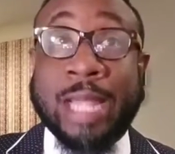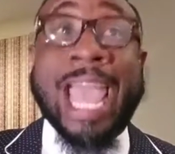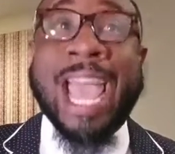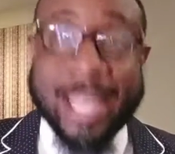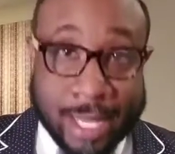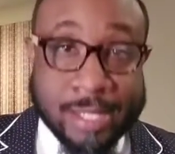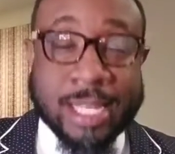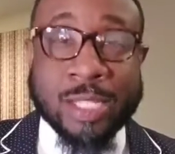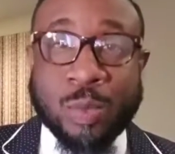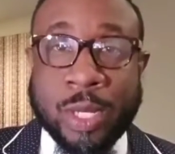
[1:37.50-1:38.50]

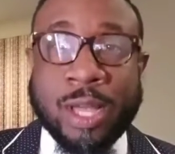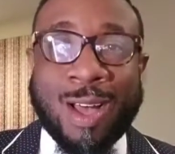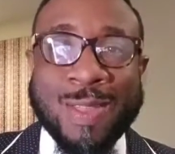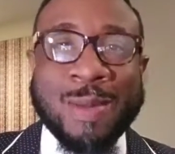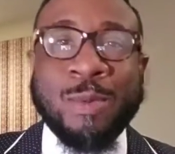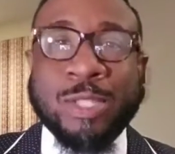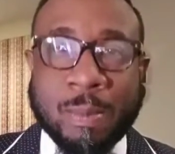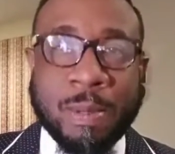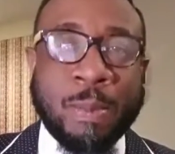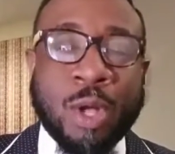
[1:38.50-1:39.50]
khakis, as we call them, or
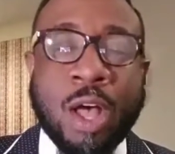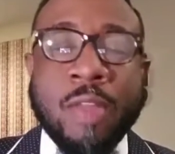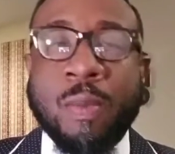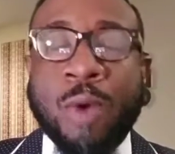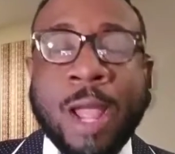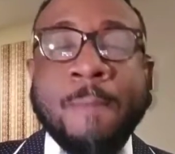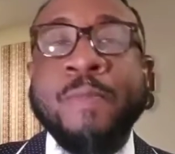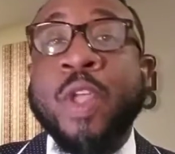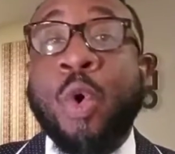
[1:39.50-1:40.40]
some people call them, right?